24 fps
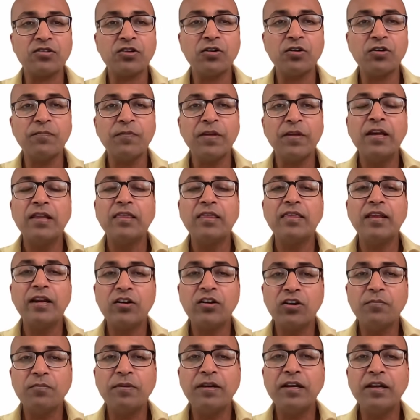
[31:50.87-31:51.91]
So there
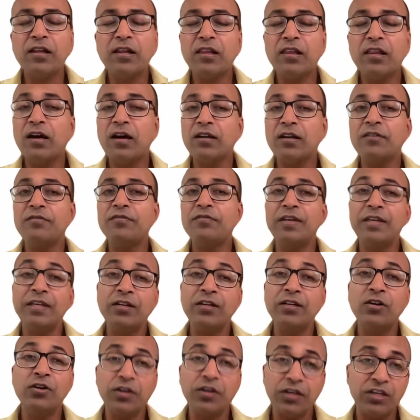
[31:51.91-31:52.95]
could be a lot of
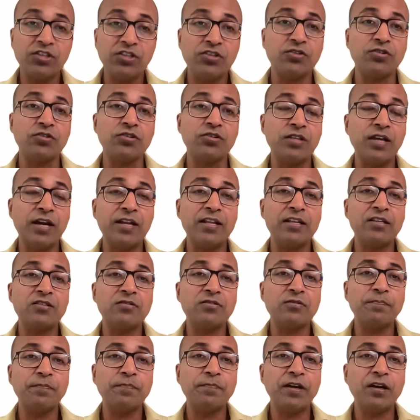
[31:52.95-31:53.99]
ego issues. That
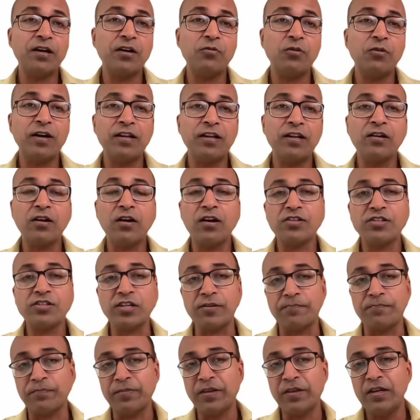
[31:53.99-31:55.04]
is one
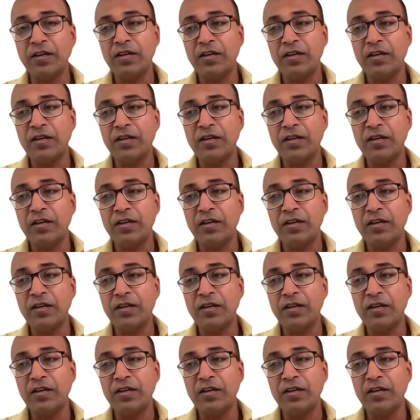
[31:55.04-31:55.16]
caution.